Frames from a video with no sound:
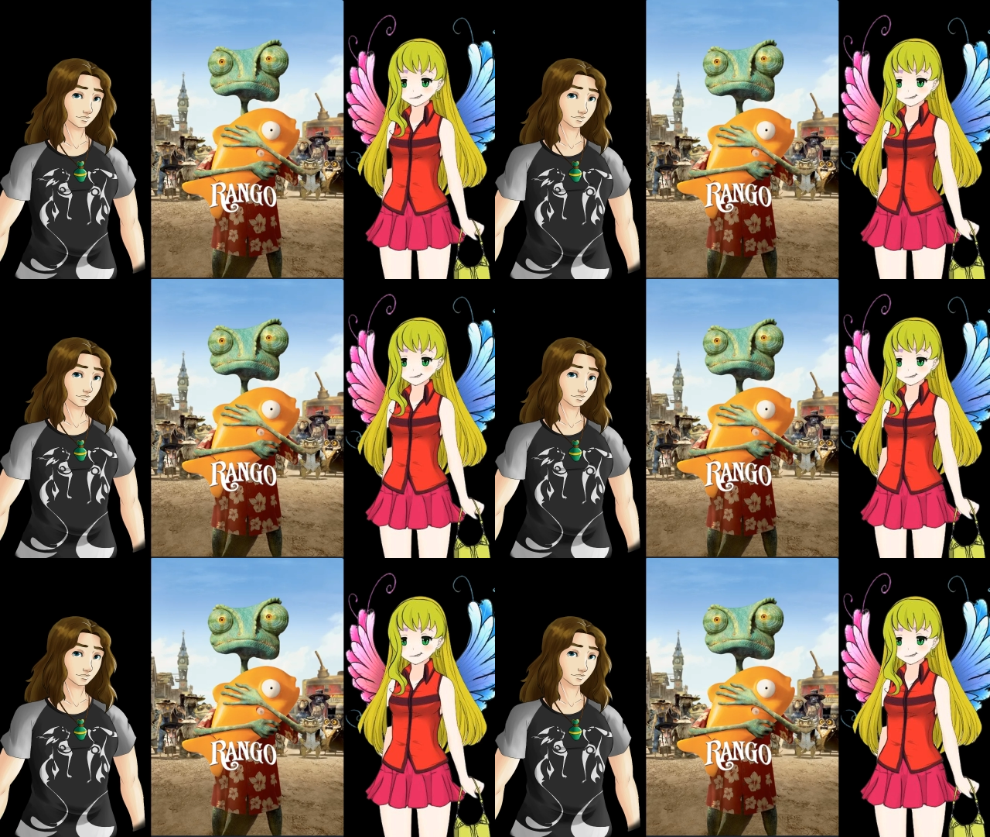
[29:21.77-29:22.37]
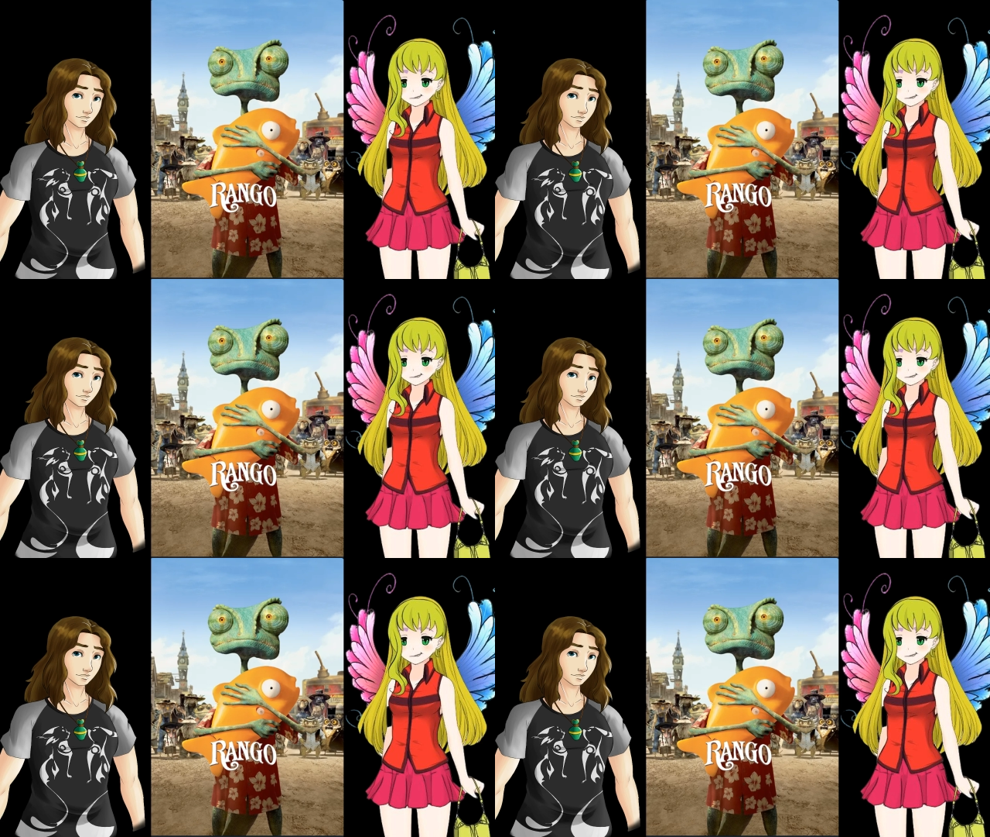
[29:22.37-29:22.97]

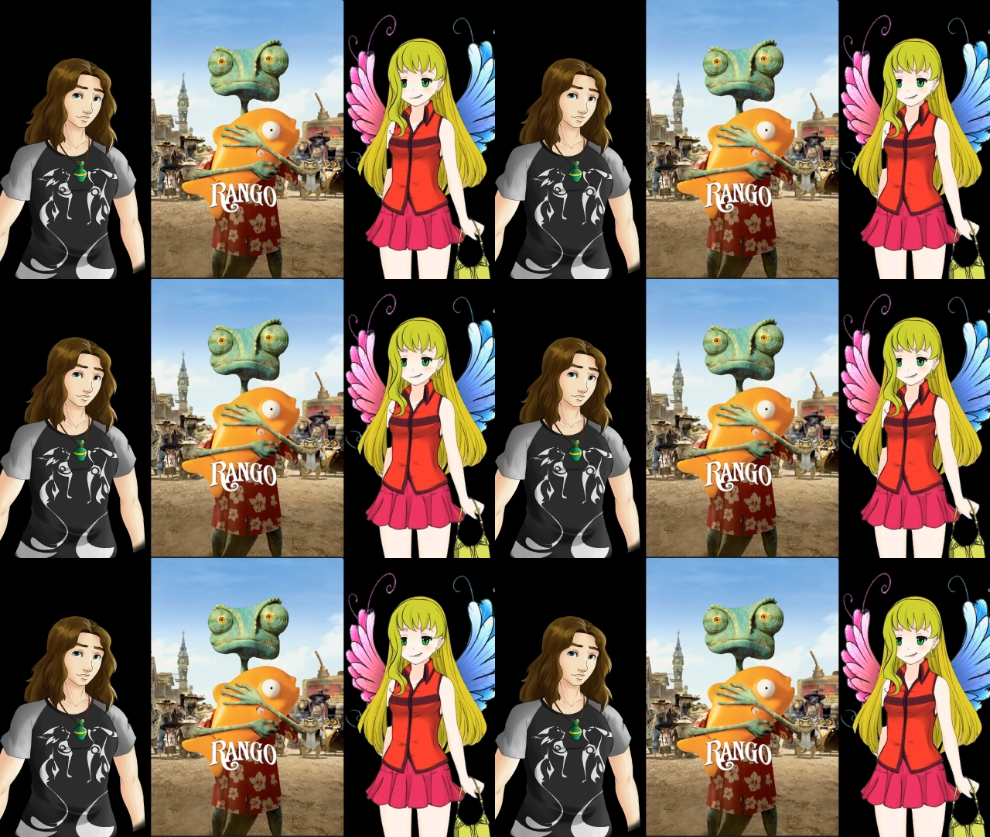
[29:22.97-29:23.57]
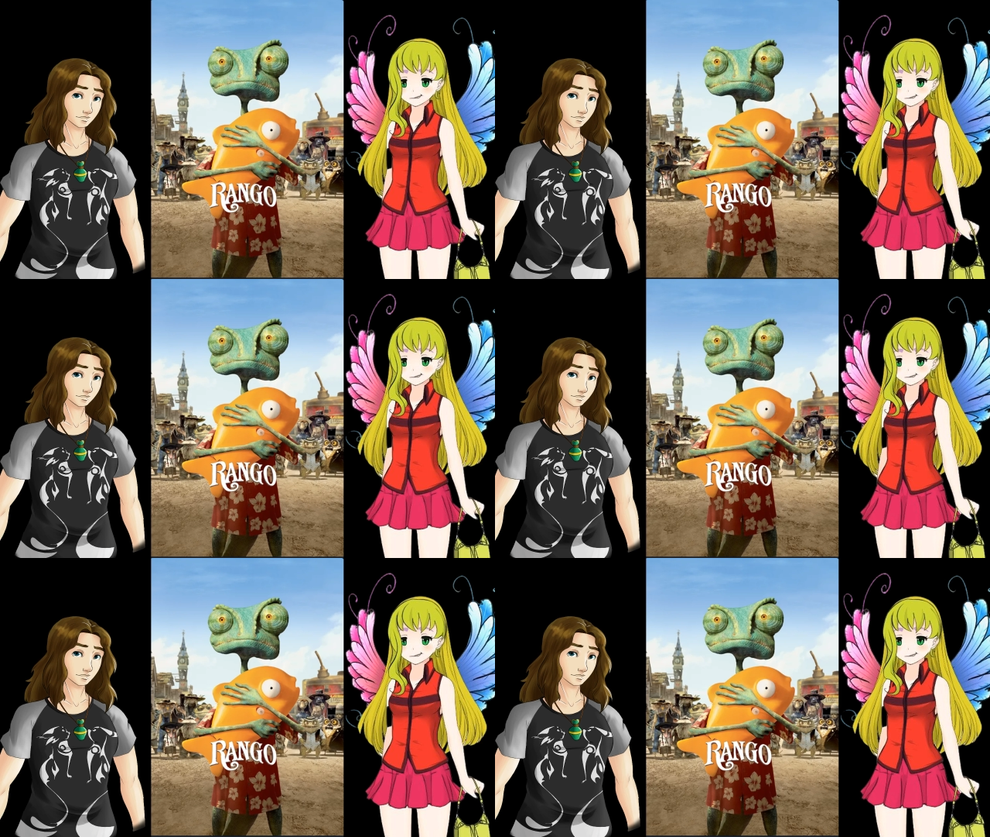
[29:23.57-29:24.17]

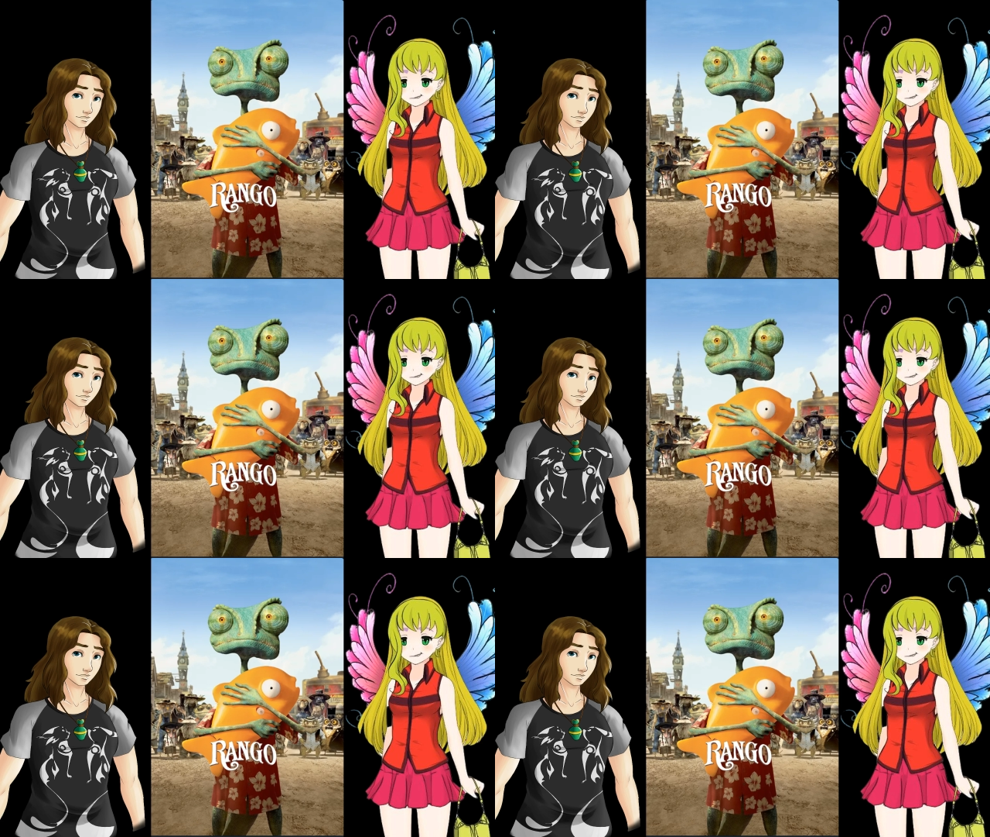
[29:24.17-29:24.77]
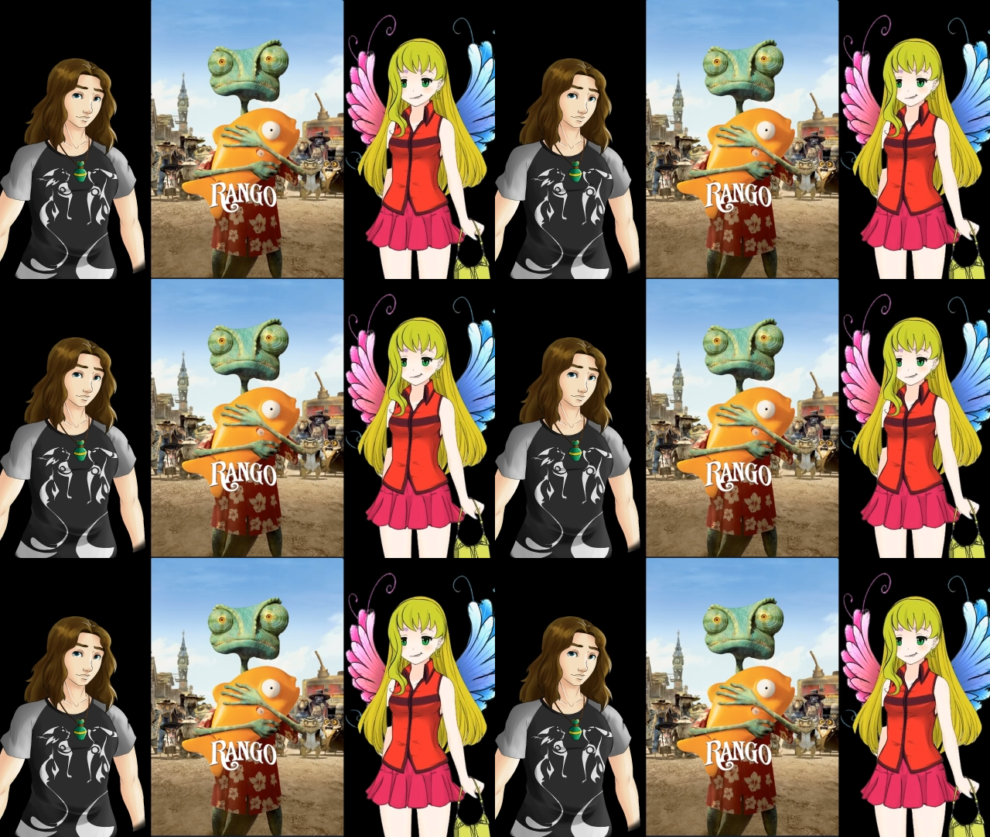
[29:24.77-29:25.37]

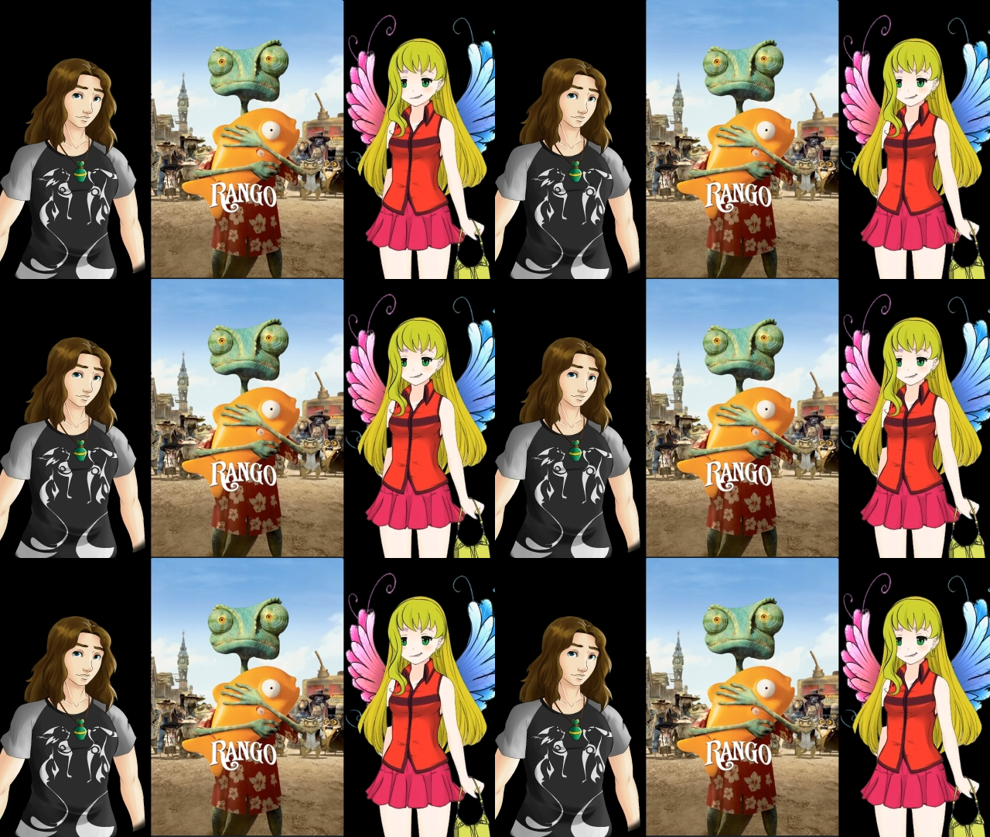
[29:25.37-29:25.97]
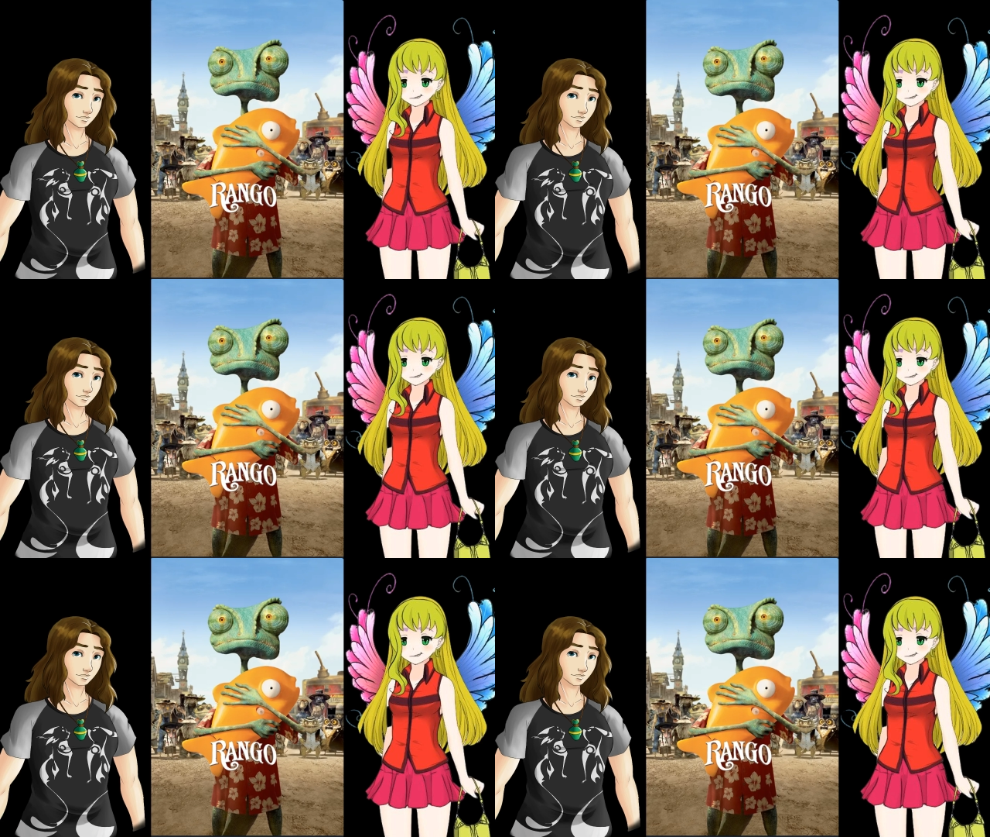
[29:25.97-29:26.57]

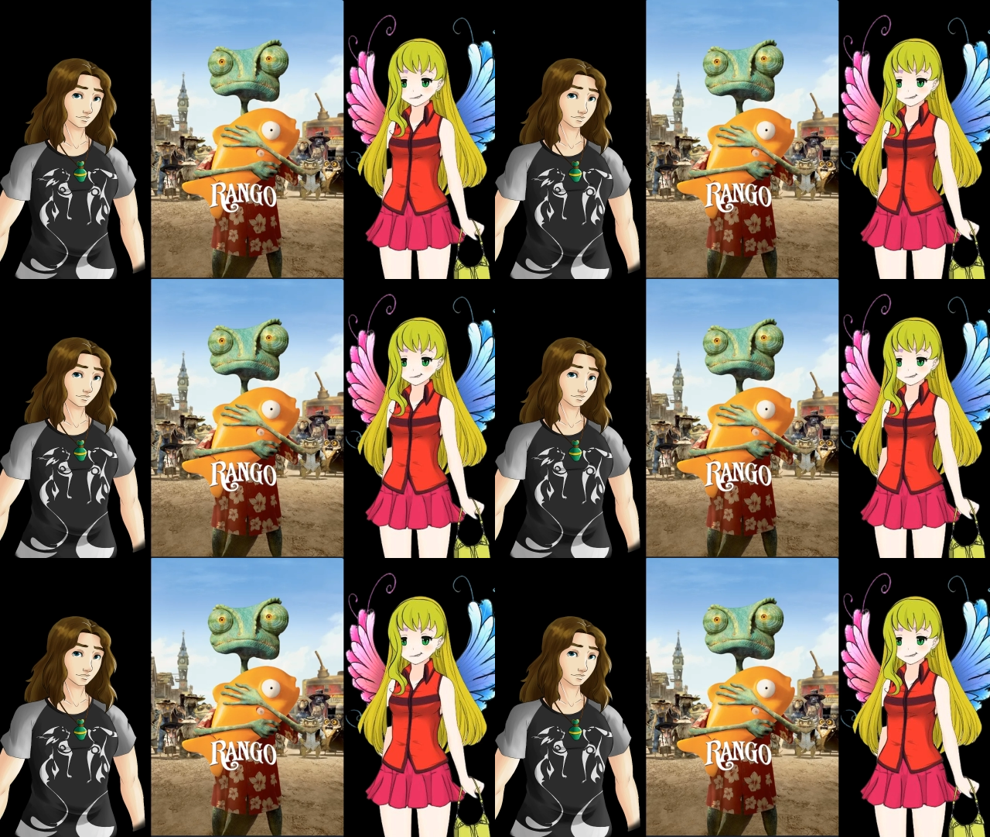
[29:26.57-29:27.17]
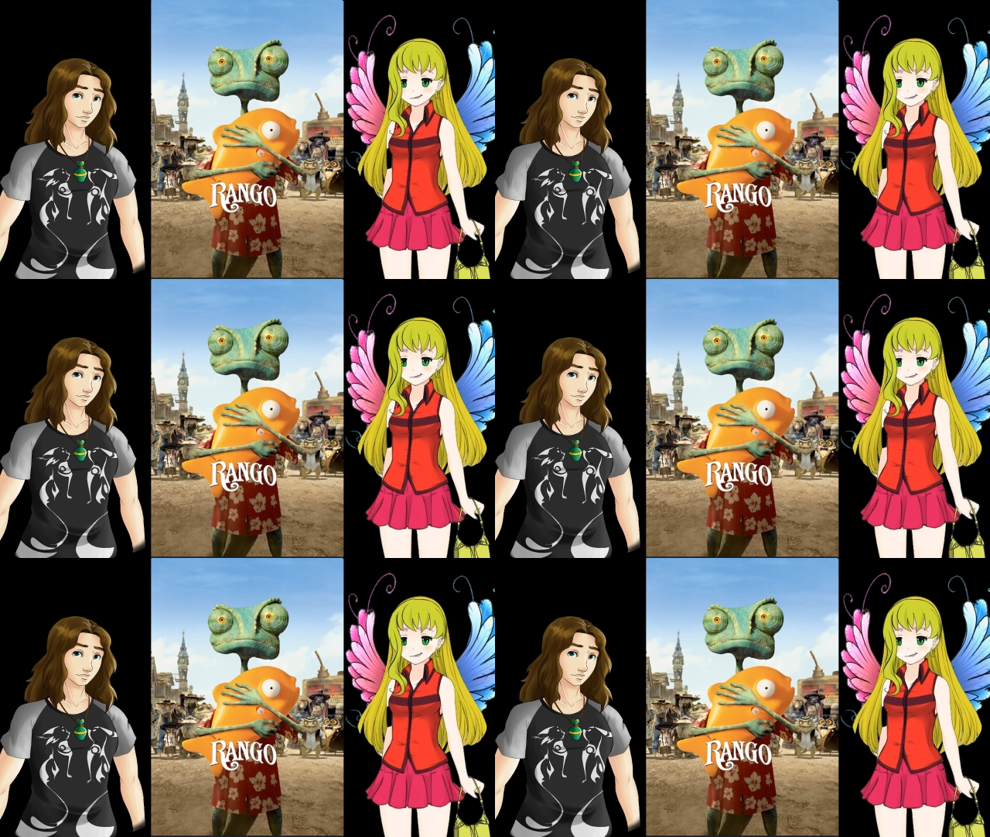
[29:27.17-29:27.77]

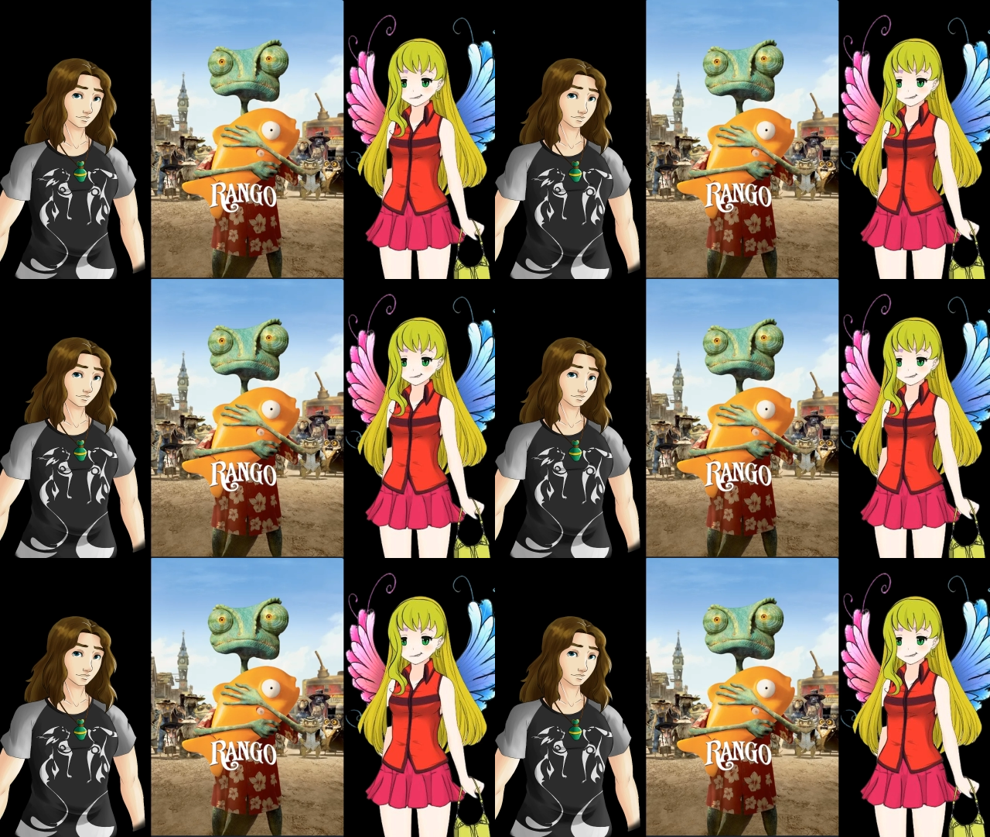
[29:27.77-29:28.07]
[no speech]